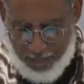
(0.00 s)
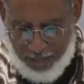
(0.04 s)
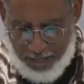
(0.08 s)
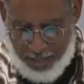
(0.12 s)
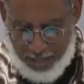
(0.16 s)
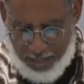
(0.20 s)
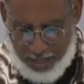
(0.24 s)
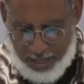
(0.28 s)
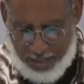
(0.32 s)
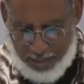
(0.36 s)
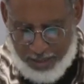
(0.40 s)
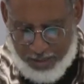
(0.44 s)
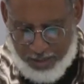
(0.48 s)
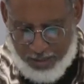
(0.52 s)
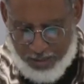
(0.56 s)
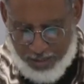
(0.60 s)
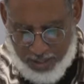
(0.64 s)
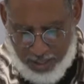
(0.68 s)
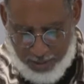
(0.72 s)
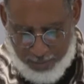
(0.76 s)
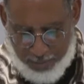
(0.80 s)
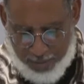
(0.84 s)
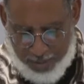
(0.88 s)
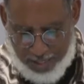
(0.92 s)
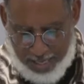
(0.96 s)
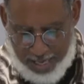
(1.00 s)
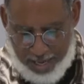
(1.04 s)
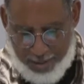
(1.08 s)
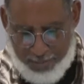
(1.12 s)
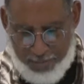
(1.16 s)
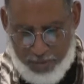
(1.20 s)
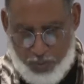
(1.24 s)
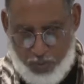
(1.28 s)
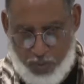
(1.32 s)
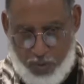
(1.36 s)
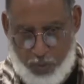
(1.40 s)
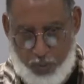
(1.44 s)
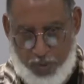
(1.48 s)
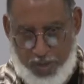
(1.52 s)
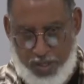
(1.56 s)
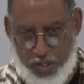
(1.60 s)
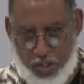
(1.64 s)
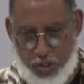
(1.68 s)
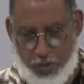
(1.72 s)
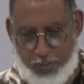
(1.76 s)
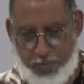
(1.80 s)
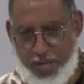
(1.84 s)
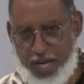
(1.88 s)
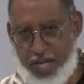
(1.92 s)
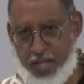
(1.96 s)
uh, sometimes when we
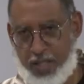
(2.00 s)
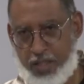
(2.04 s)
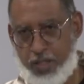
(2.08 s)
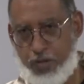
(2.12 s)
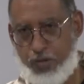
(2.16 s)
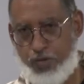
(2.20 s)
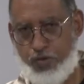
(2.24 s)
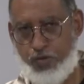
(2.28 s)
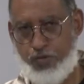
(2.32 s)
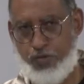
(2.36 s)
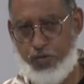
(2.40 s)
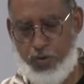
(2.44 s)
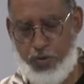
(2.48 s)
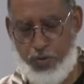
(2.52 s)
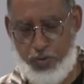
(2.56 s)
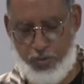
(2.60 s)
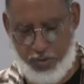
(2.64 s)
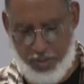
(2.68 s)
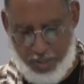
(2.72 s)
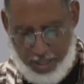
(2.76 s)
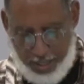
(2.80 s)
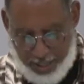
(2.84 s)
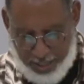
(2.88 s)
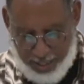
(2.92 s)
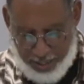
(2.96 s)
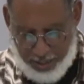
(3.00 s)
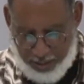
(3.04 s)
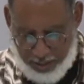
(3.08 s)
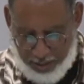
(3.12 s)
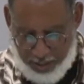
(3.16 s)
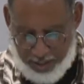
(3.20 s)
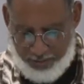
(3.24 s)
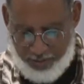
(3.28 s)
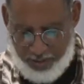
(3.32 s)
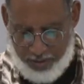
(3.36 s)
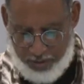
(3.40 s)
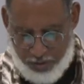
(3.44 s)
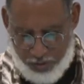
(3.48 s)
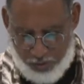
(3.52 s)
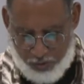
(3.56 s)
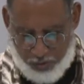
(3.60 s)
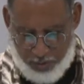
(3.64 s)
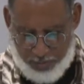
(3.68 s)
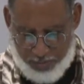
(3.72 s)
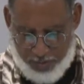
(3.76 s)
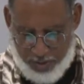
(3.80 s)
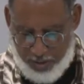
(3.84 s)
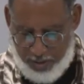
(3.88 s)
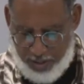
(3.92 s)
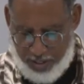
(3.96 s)
speak the truth in love, as the
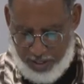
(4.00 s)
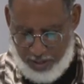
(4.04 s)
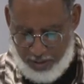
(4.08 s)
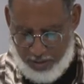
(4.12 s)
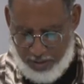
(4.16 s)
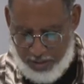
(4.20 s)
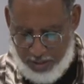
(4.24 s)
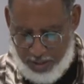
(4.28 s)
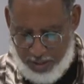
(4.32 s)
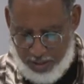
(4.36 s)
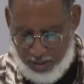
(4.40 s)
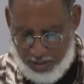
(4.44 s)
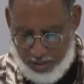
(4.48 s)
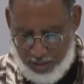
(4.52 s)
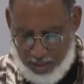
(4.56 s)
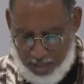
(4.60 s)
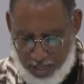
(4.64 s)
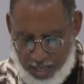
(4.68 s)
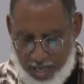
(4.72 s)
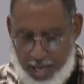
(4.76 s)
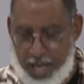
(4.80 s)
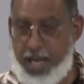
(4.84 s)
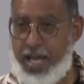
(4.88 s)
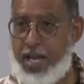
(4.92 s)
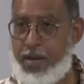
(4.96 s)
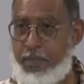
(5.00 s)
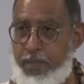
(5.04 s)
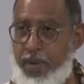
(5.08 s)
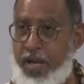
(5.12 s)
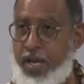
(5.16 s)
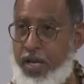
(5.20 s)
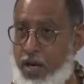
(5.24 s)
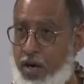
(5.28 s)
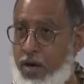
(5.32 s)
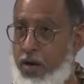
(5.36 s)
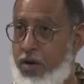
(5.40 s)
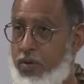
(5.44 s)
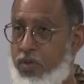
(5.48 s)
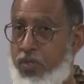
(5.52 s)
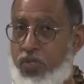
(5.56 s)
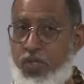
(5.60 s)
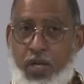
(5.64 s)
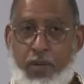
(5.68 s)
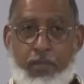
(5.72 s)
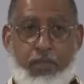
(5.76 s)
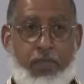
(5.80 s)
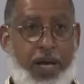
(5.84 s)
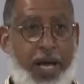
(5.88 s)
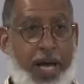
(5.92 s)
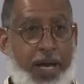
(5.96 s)
scripture tells us, it may hurt
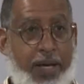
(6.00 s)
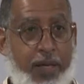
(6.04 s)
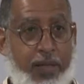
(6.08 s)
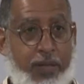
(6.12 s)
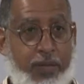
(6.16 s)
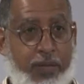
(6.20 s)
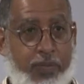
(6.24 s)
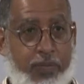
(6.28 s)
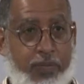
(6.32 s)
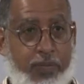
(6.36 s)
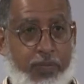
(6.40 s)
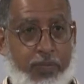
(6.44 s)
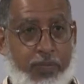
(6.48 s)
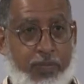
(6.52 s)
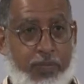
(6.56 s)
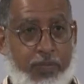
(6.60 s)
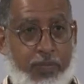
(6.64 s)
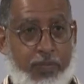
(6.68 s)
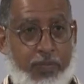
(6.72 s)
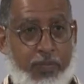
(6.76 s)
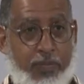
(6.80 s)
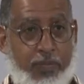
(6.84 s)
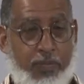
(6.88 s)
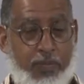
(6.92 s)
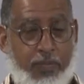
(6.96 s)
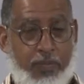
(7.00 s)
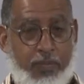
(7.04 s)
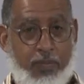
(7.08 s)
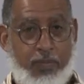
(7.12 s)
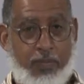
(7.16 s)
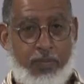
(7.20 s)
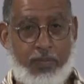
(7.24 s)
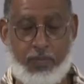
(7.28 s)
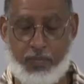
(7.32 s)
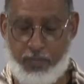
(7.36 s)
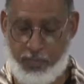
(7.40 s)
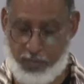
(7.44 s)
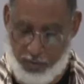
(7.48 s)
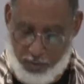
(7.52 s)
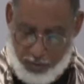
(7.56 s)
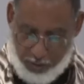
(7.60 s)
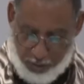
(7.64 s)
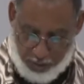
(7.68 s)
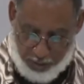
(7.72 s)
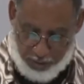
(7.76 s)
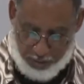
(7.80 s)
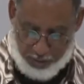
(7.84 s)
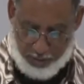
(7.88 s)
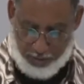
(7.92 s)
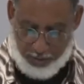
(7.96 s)
somebody.
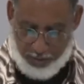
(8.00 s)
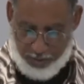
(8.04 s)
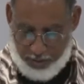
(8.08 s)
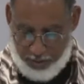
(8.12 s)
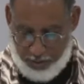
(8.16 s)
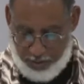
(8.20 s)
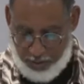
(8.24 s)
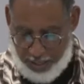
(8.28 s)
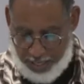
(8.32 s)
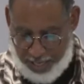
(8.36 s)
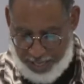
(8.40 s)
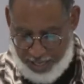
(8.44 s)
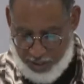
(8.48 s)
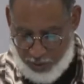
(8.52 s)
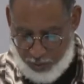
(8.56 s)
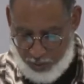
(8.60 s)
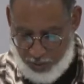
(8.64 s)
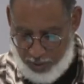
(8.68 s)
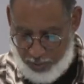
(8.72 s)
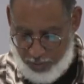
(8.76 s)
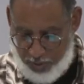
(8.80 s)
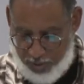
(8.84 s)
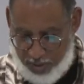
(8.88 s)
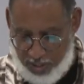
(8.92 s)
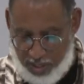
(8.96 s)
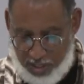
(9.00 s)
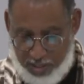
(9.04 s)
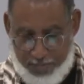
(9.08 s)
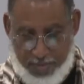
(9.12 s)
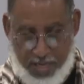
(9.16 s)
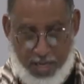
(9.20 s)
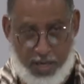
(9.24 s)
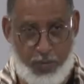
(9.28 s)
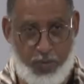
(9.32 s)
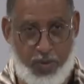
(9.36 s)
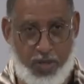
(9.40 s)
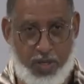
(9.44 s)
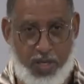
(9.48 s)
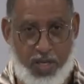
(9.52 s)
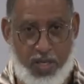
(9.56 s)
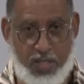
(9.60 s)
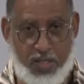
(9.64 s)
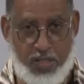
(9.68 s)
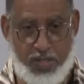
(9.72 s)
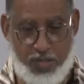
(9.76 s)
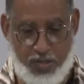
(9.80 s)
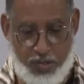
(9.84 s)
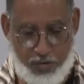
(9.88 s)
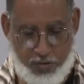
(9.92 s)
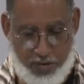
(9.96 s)
Uh, last week we talked about, well, does
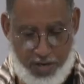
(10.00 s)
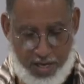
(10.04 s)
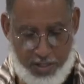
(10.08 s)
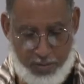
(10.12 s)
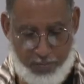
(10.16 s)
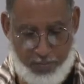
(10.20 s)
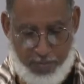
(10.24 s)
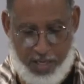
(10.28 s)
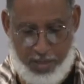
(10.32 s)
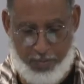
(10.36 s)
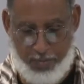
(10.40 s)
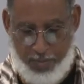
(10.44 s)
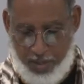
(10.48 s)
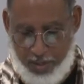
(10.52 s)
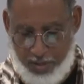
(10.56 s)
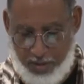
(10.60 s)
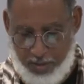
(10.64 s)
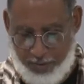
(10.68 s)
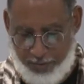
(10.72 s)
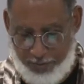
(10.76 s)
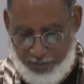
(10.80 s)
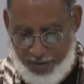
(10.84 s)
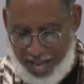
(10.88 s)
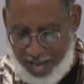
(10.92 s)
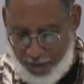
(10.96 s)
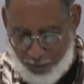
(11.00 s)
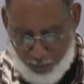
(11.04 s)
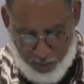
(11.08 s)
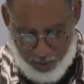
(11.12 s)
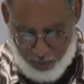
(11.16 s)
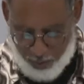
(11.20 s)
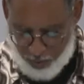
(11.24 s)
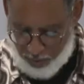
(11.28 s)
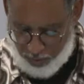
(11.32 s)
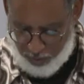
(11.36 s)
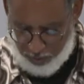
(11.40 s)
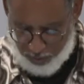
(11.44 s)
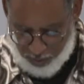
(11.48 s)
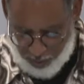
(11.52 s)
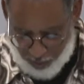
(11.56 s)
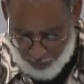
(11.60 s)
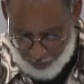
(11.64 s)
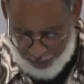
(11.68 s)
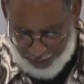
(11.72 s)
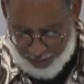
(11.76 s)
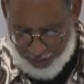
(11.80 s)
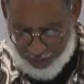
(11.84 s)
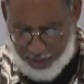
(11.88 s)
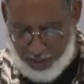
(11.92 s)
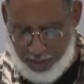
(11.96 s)
this dress make me look fat? We won't go
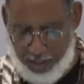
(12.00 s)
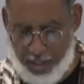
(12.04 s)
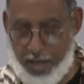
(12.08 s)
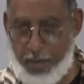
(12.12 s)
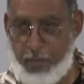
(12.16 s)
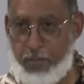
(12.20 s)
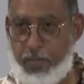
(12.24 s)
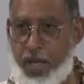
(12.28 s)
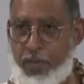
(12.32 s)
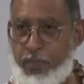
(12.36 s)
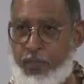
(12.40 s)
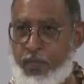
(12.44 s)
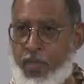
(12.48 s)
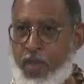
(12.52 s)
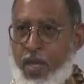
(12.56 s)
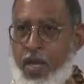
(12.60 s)
there again, but